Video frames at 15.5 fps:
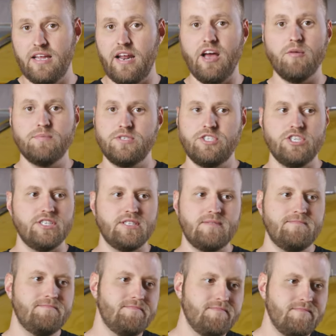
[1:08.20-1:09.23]
It helps just
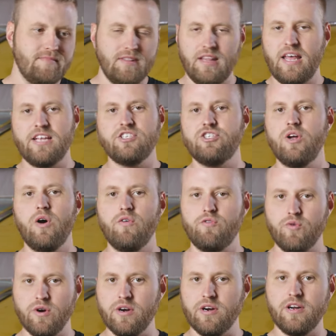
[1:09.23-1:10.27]
let us know
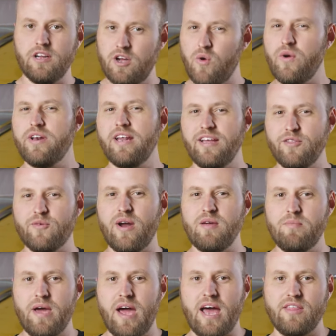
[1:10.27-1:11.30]
if we're going down the
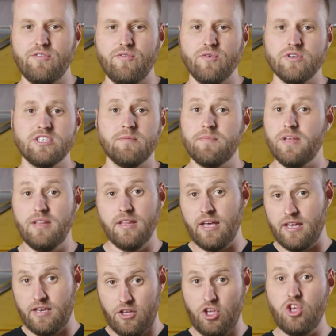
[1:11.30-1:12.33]
right path for something
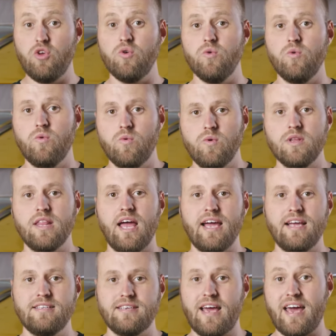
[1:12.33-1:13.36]
that you would like to